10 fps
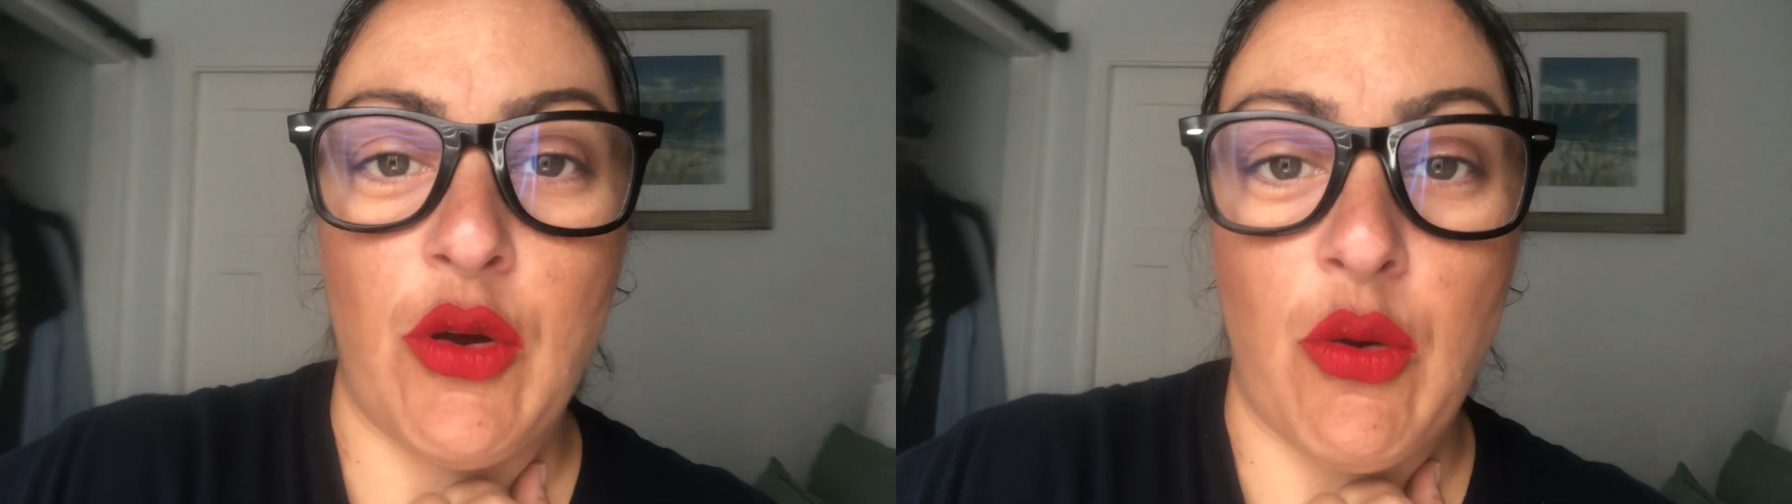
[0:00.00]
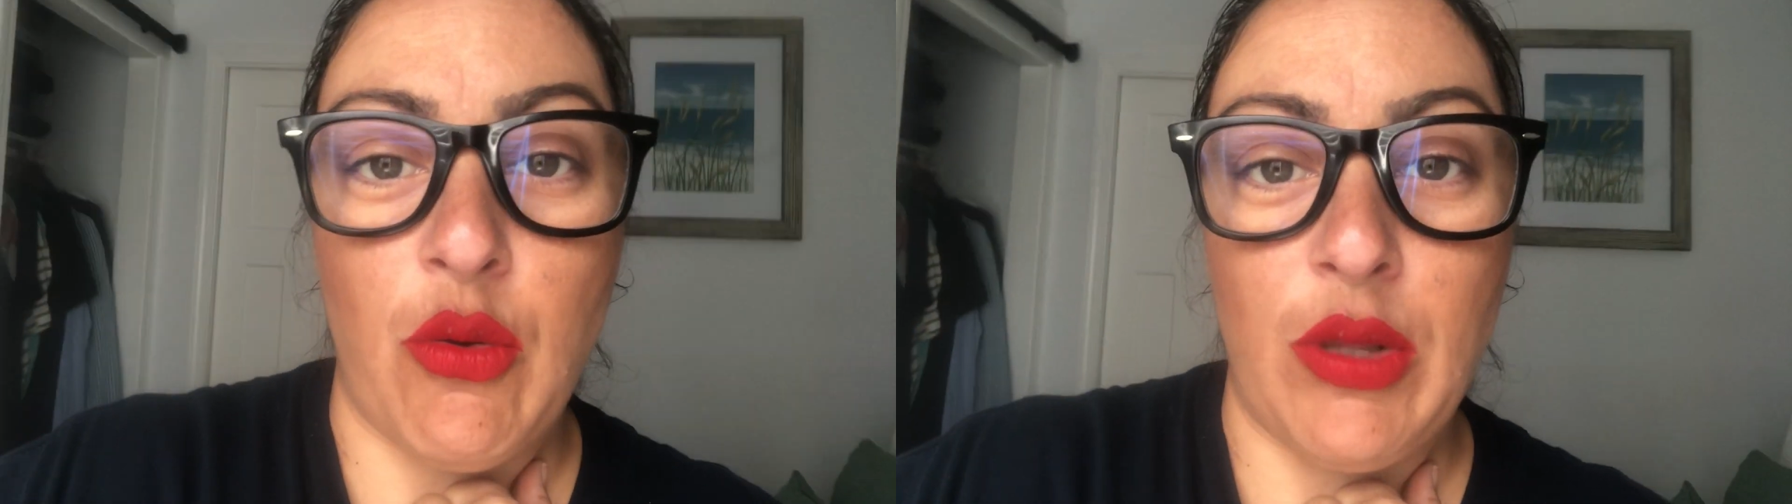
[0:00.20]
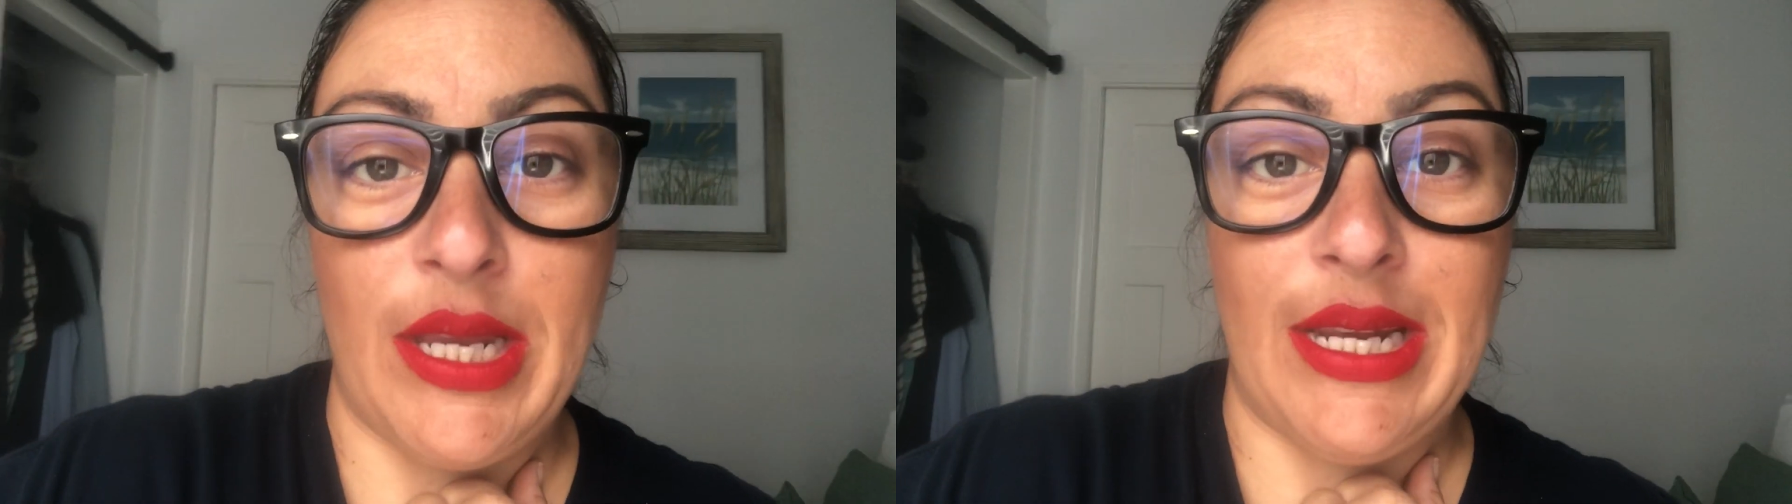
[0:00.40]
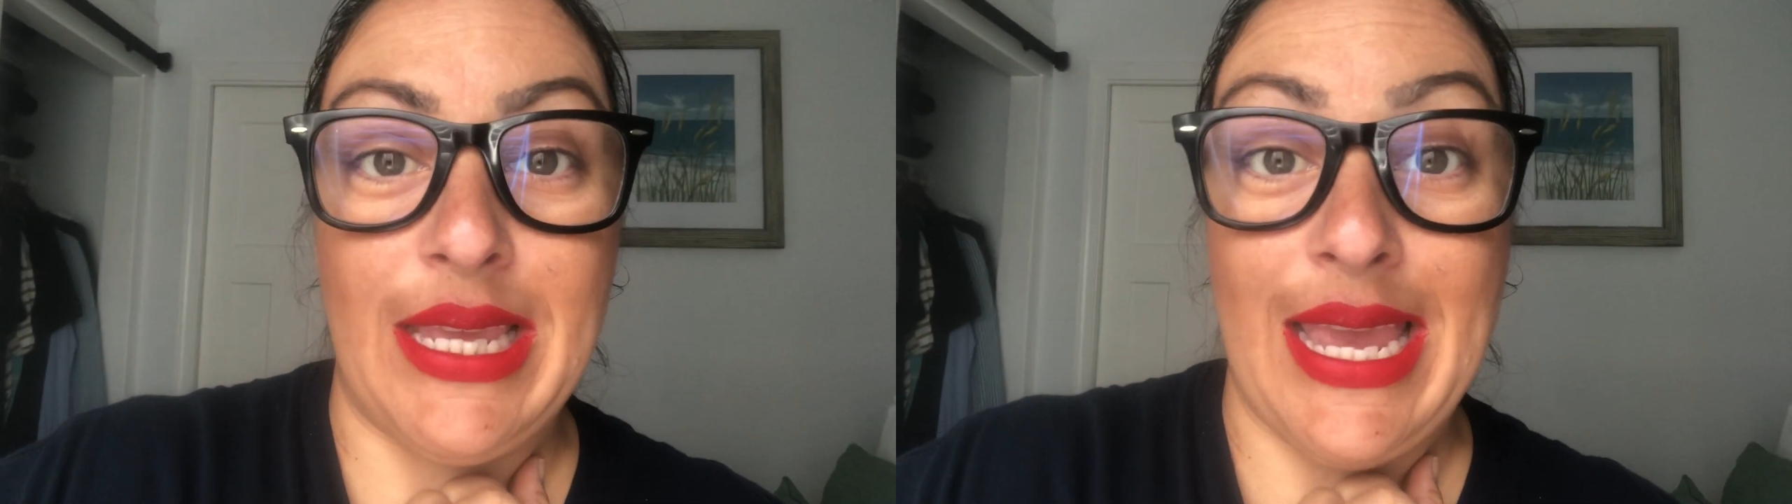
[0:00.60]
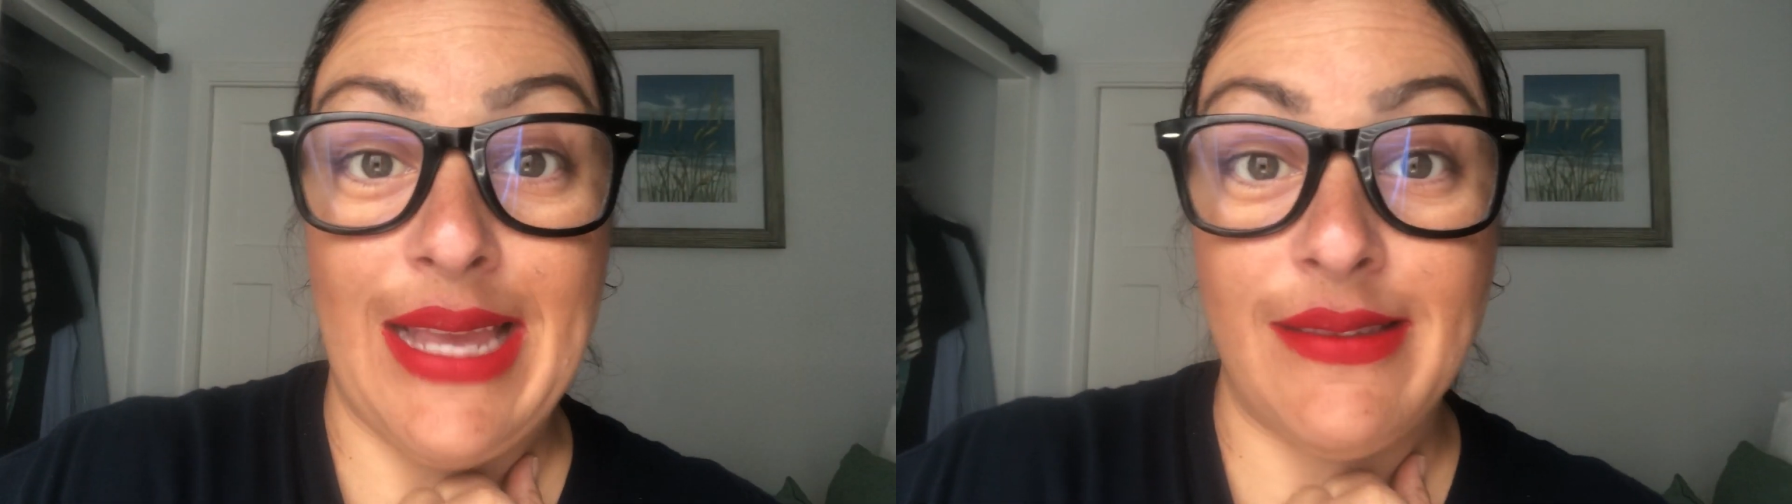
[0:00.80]
colon
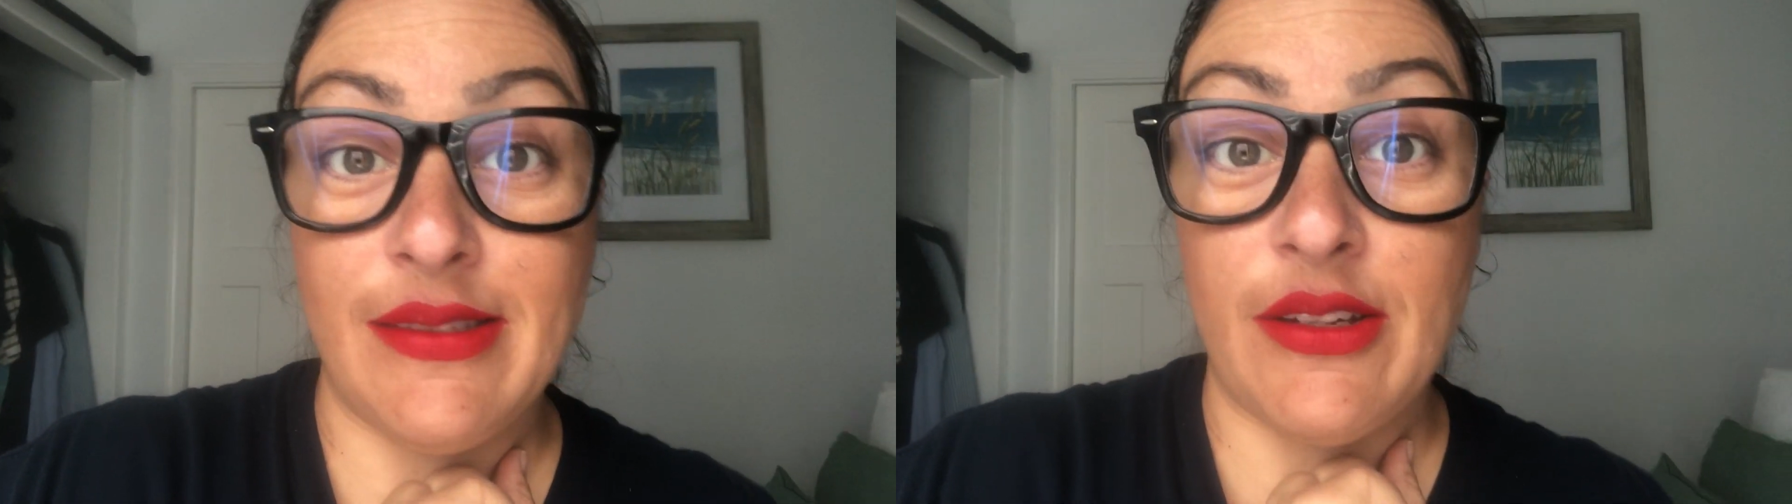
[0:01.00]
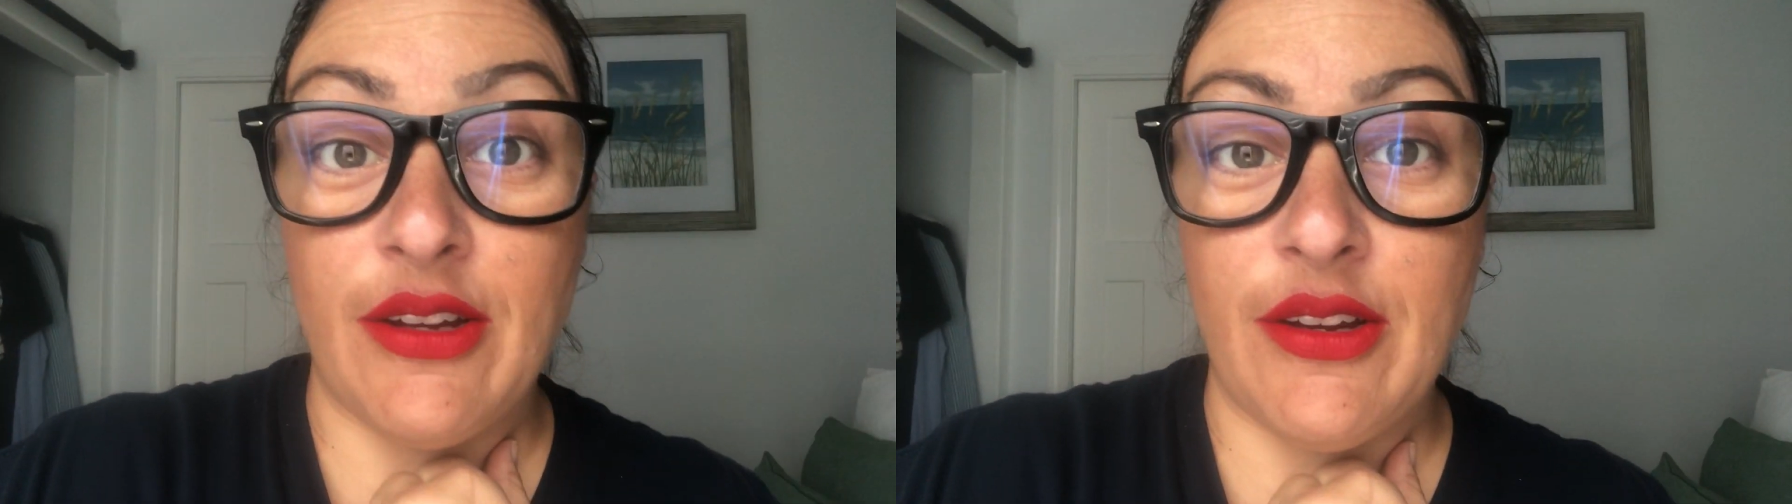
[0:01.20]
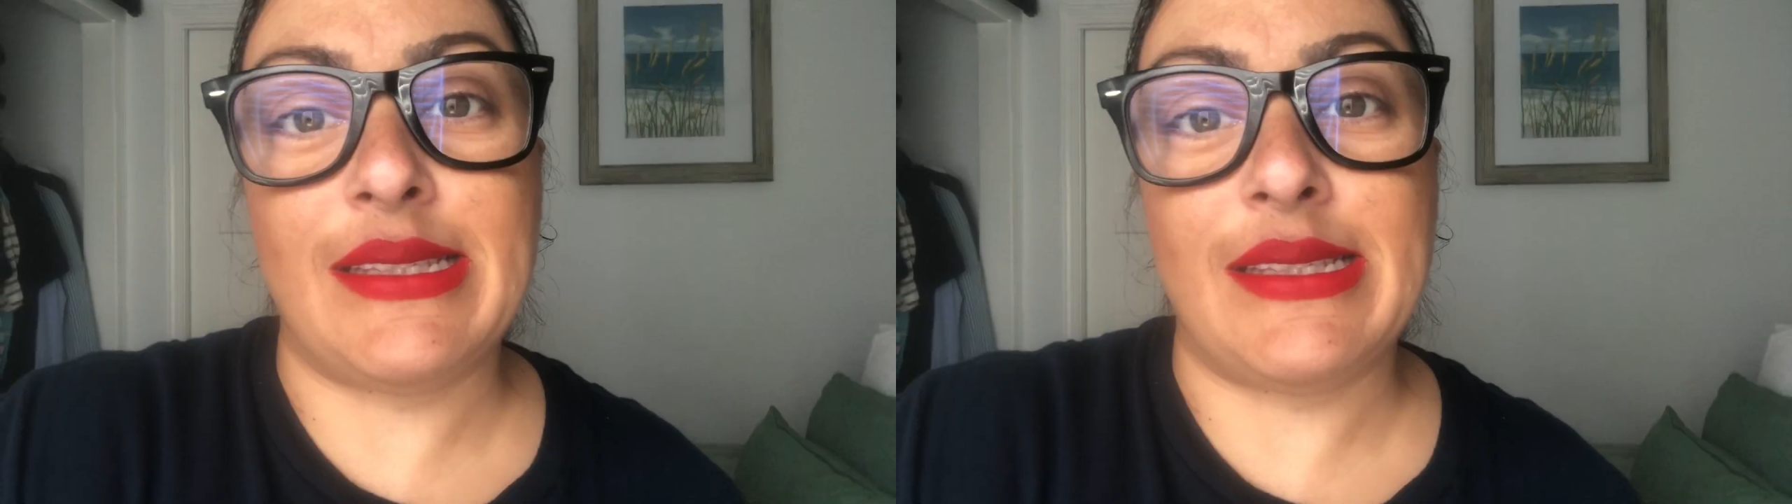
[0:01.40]
cancer.